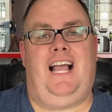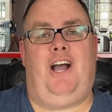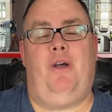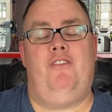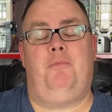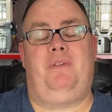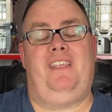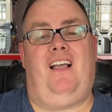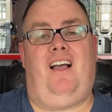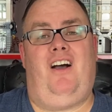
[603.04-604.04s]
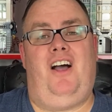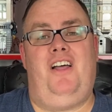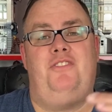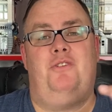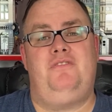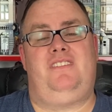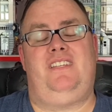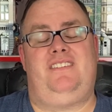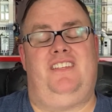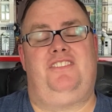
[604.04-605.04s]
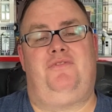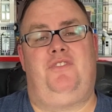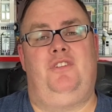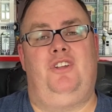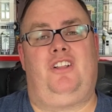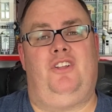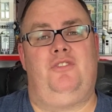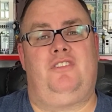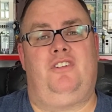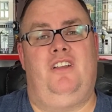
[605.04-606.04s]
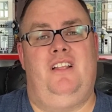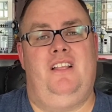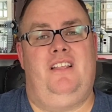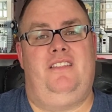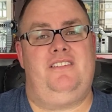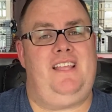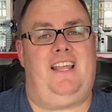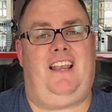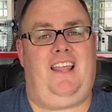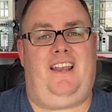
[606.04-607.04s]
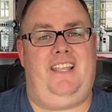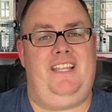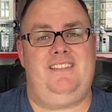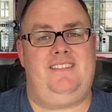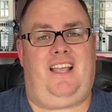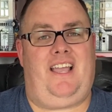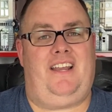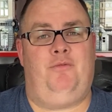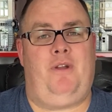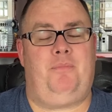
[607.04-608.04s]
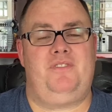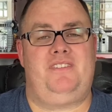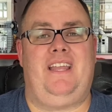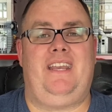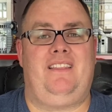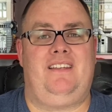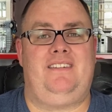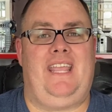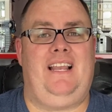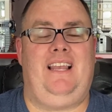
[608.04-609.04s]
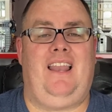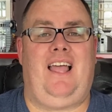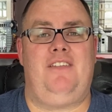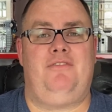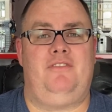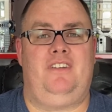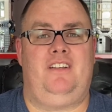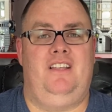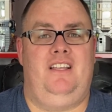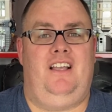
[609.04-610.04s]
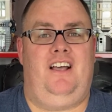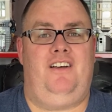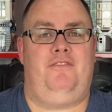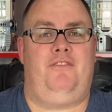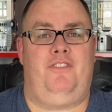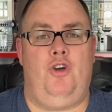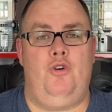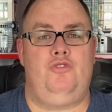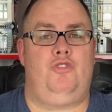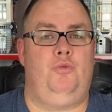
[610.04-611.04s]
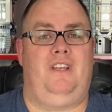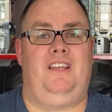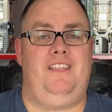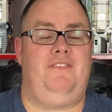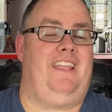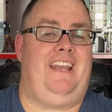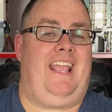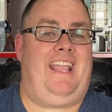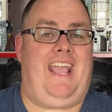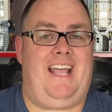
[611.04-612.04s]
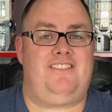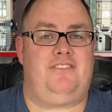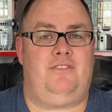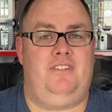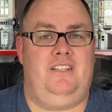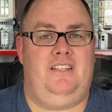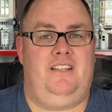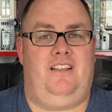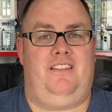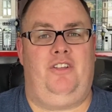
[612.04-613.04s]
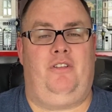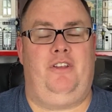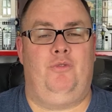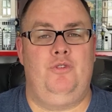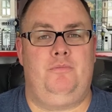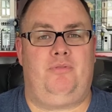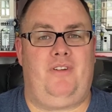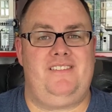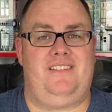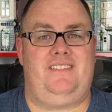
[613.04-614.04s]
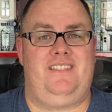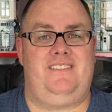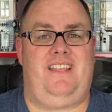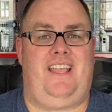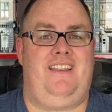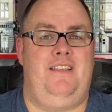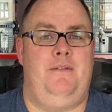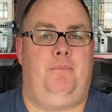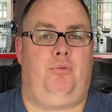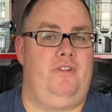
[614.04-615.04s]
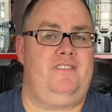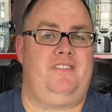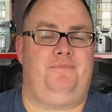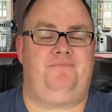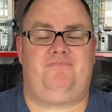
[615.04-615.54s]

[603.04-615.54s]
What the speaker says: However, beyond those details, if you look closer, there's not a lot inside representing the daily life of those who would live in a castle. Now, the only room present is that prison.